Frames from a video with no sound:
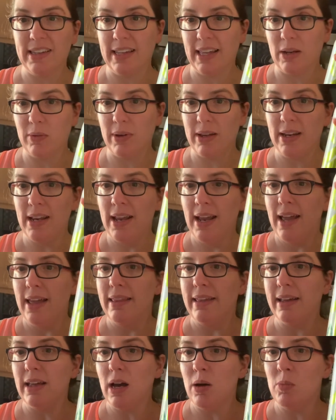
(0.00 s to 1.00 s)
liquid.
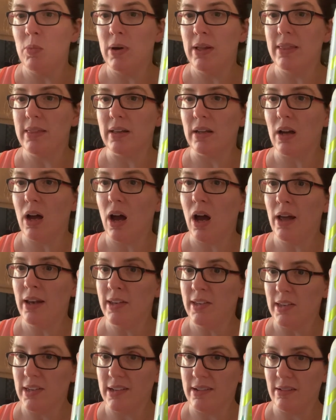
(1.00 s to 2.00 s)
They come with a
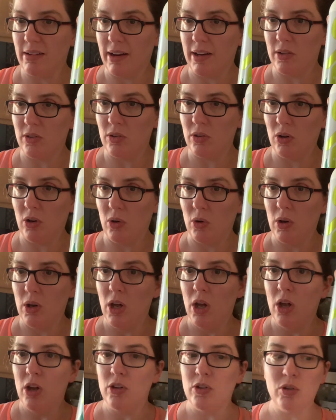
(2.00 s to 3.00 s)
concentrate too.
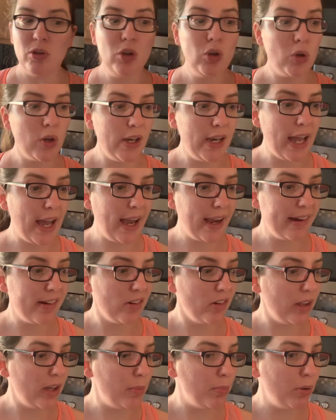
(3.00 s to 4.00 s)
So you can
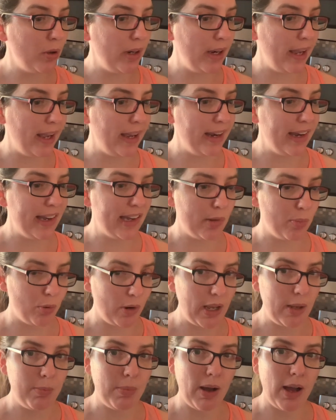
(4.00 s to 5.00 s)
actually put it in a
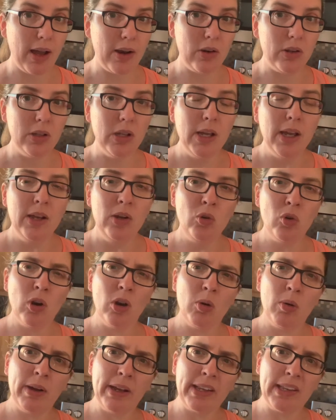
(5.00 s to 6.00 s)
spray bottle.
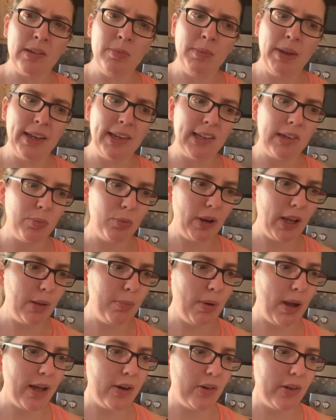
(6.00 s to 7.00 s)
Norwex makes spray
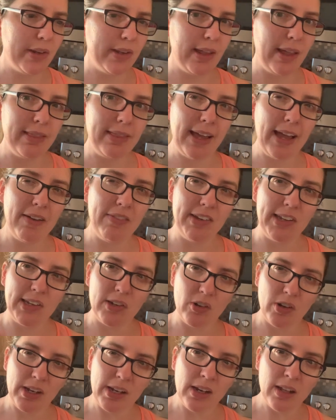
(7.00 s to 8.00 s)
bottles that they have a
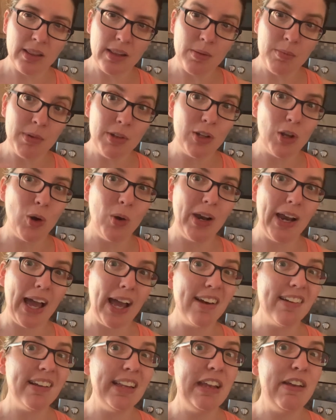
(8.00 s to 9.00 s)
screen on them so it
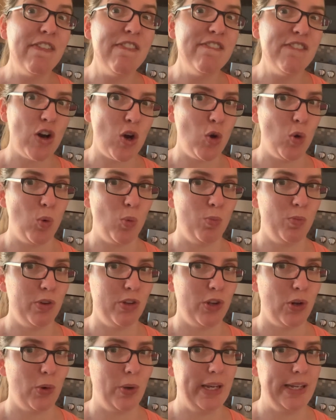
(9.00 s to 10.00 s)
actually foams.
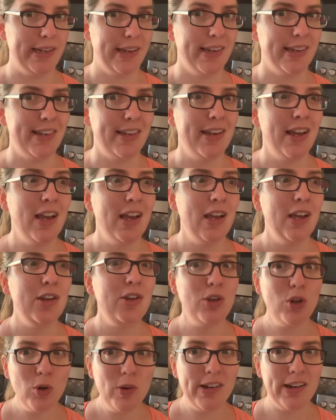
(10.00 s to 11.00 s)
So it does
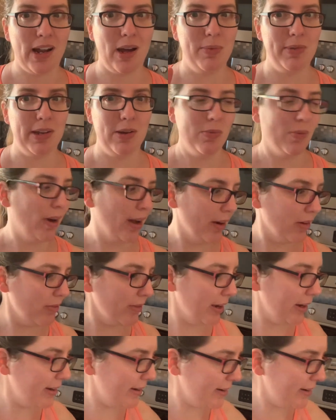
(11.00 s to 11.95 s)
two jobs in one, which